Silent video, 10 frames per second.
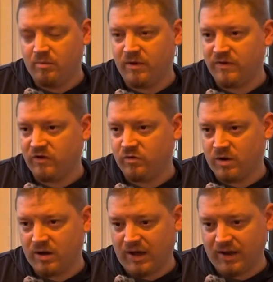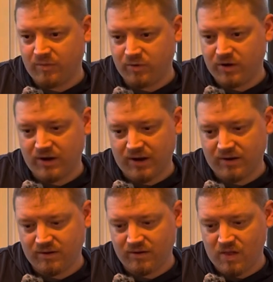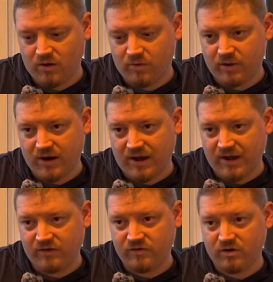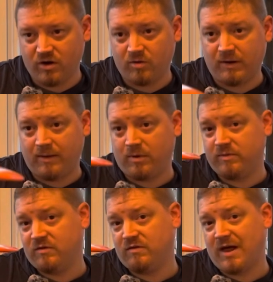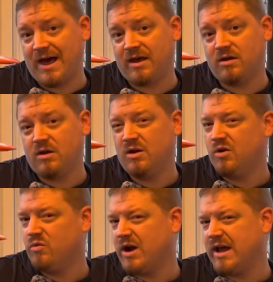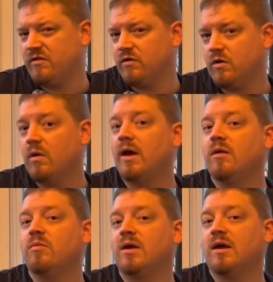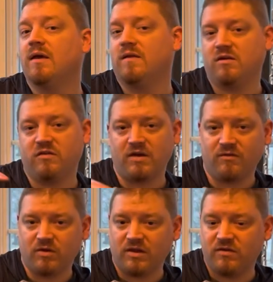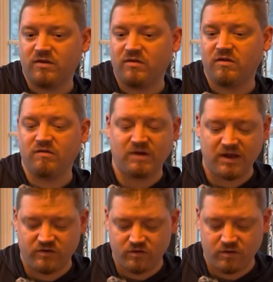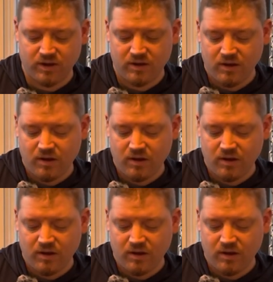But this one, I can put it on a little bit of hyzer, it'll pop up to flat, ride for quite a bit, and then just have a consistent fade to it.